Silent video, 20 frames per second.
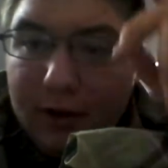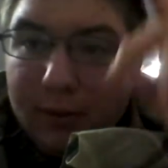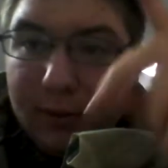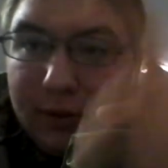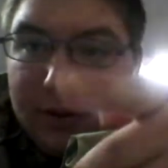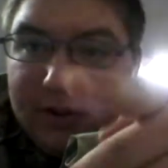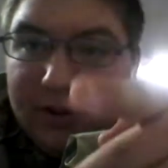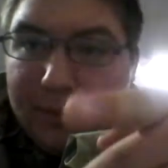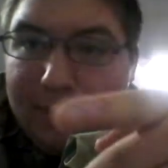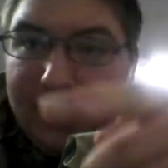
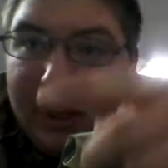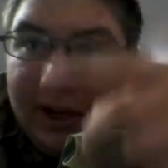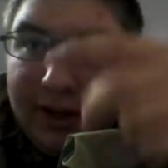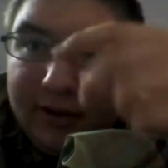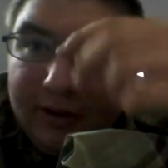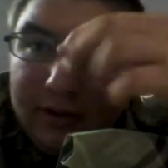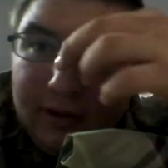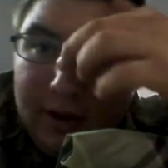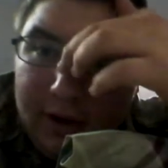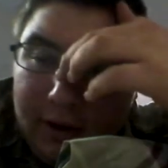What's up,
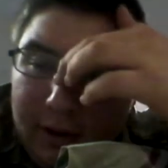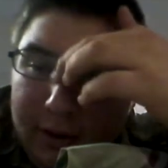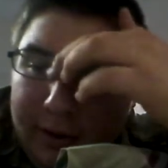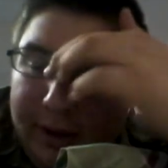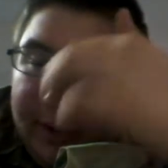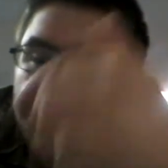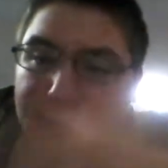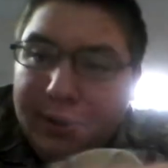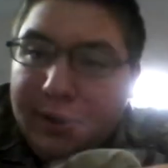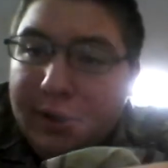guys? It's Hollow
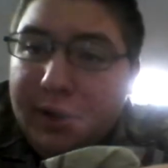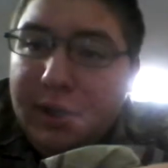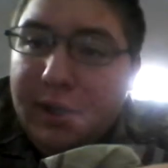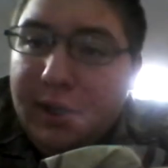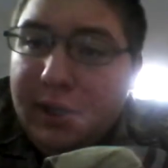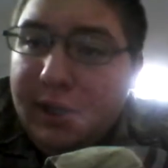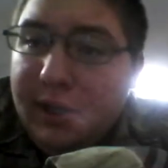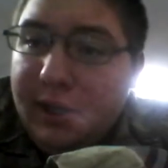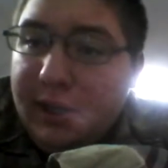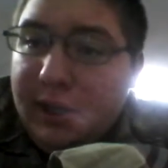Dipper,
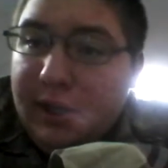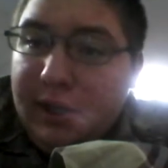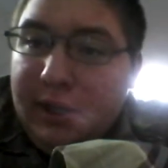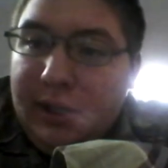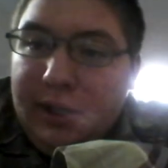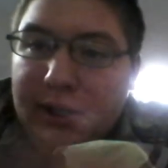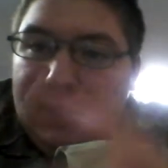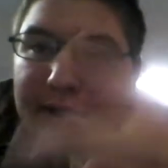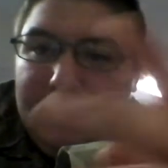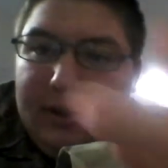
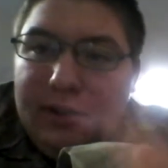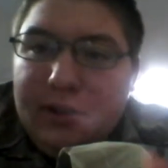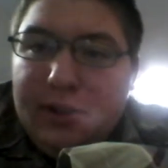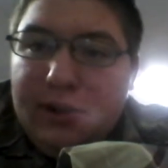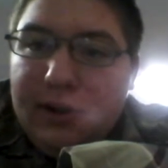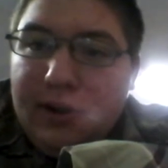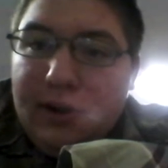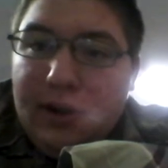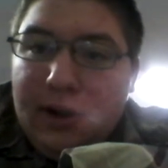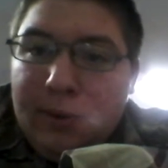and
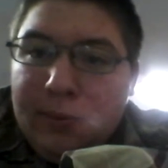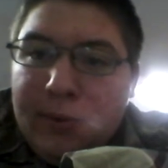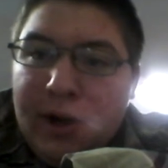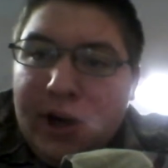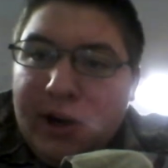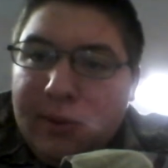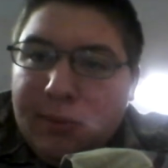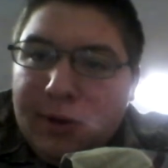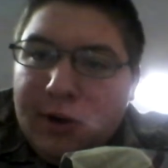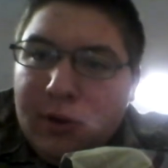I'm
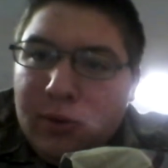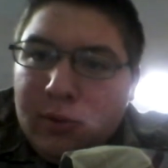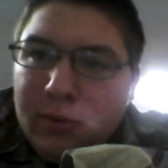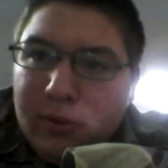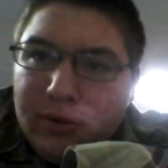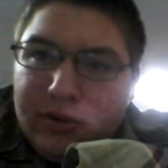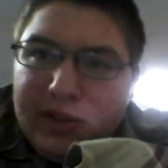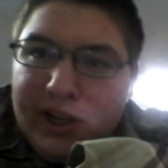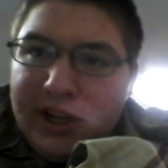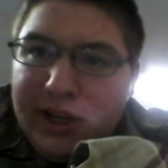not in my
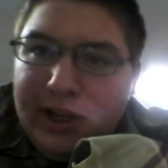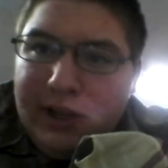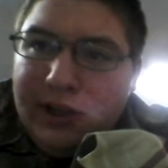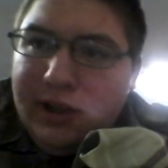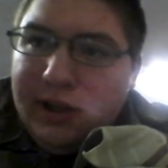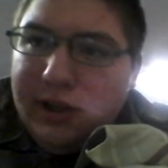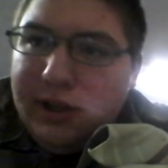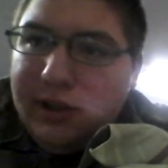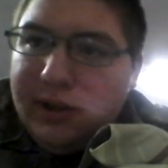normal setting.